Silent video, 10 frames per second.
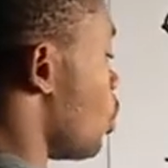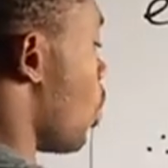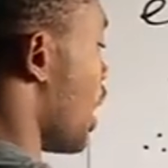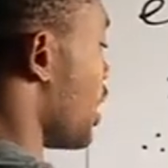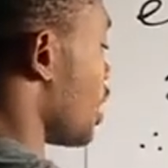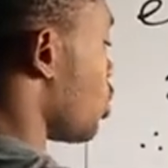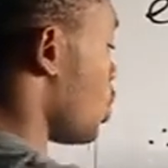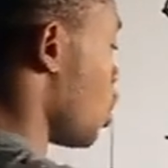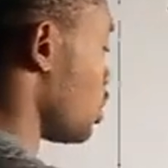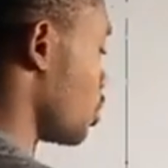know y, and that will be
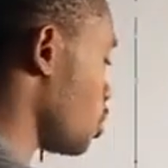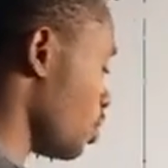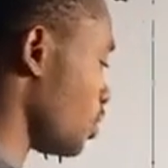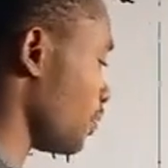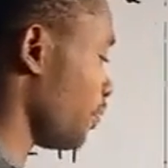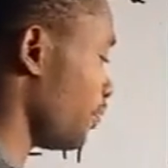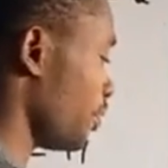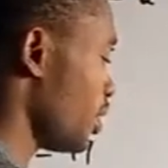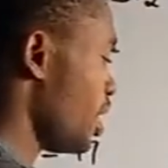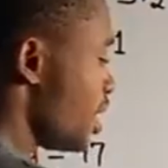equal to 2.
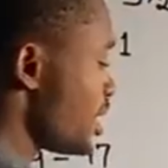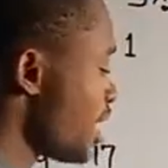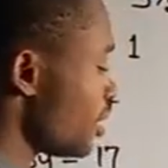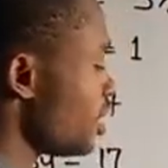Now,